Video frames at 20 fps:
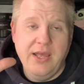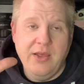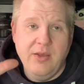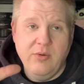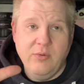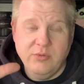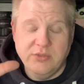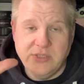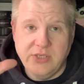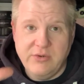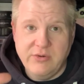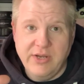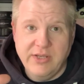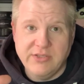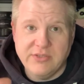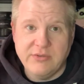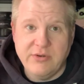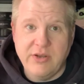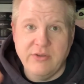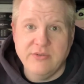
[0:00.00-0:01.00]
was a great
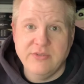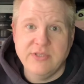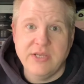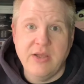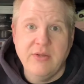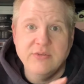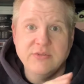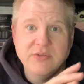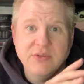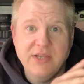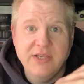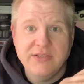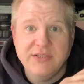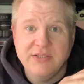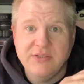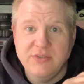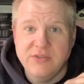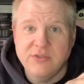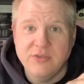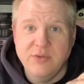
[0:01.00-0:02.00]
surround sound, so this
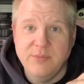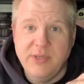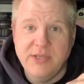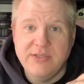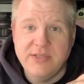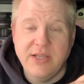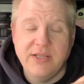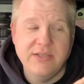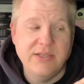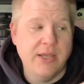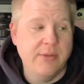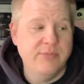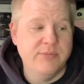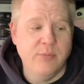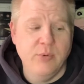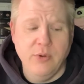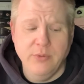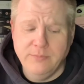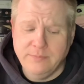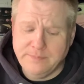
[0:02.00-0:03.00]
is just going to be 10 times
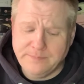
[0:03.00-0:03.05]
more.